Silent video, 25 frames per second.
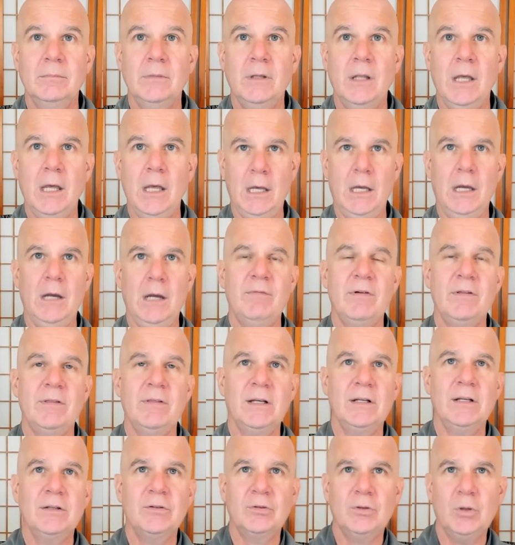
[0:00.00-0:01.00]

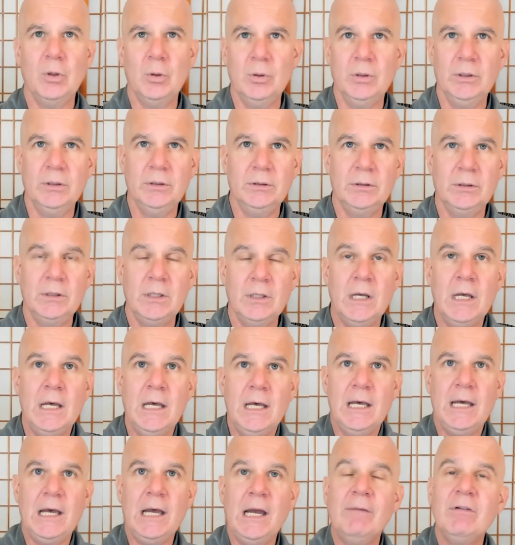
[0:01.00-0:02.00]
everything's going,
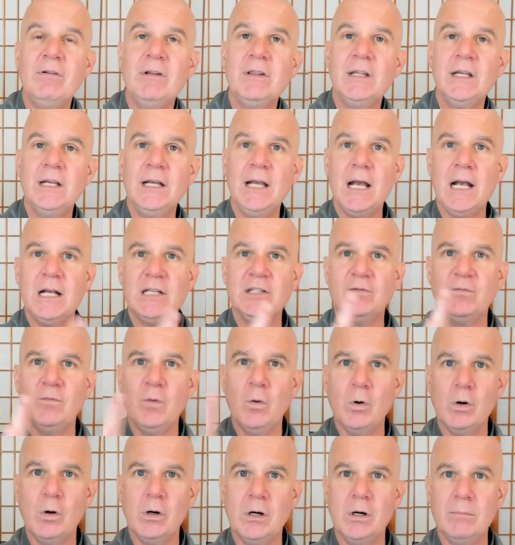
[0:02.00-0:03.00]
everything has
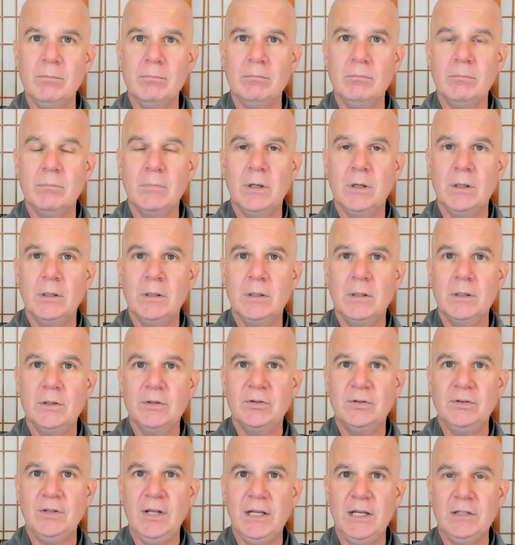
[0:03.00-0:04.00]
form,
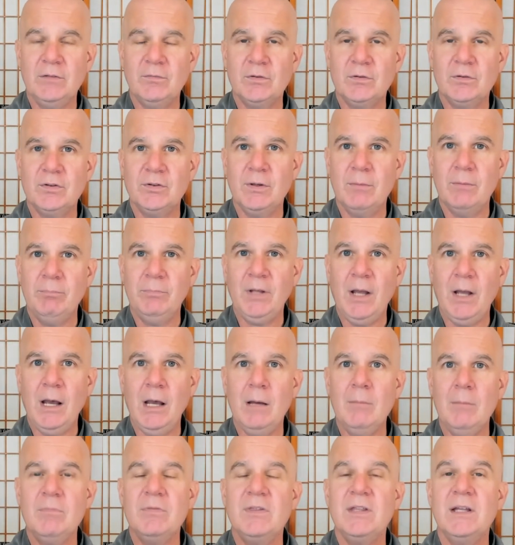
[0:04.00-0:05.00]
stays for some
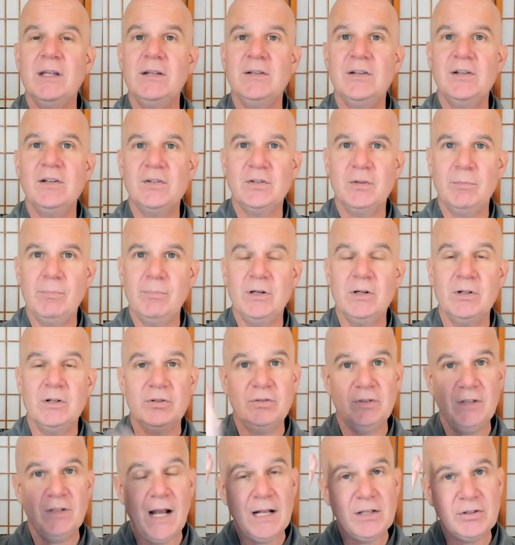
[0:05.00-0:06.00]
time, then disappears.
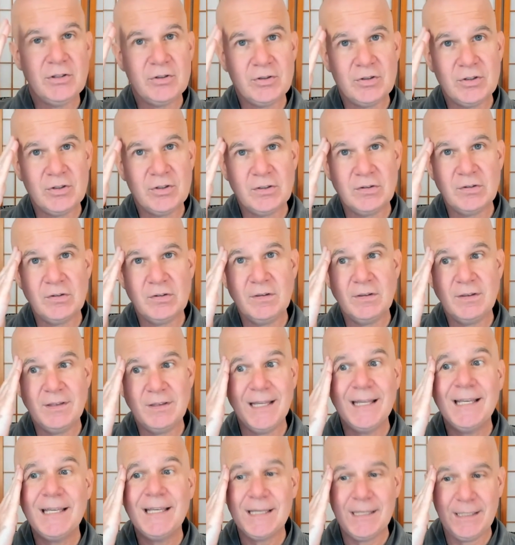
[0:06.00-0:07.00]
That's just
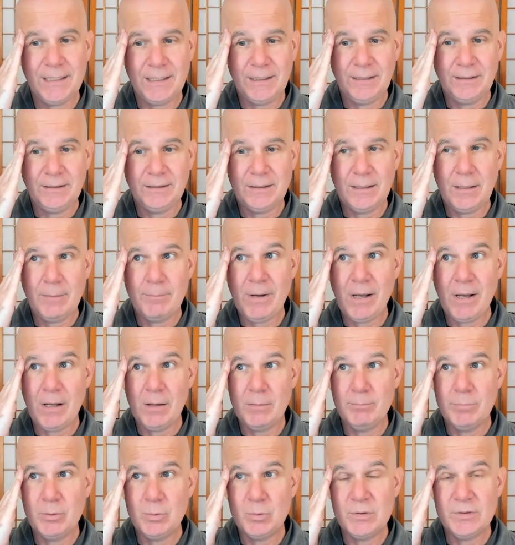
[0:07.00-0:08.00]
thinking
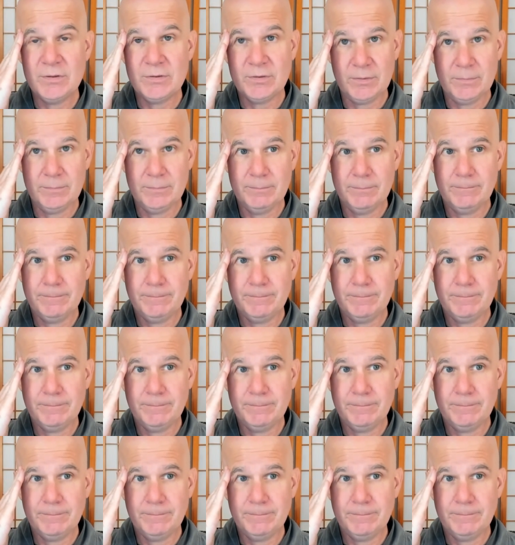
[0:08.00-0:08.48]
about Buddhism.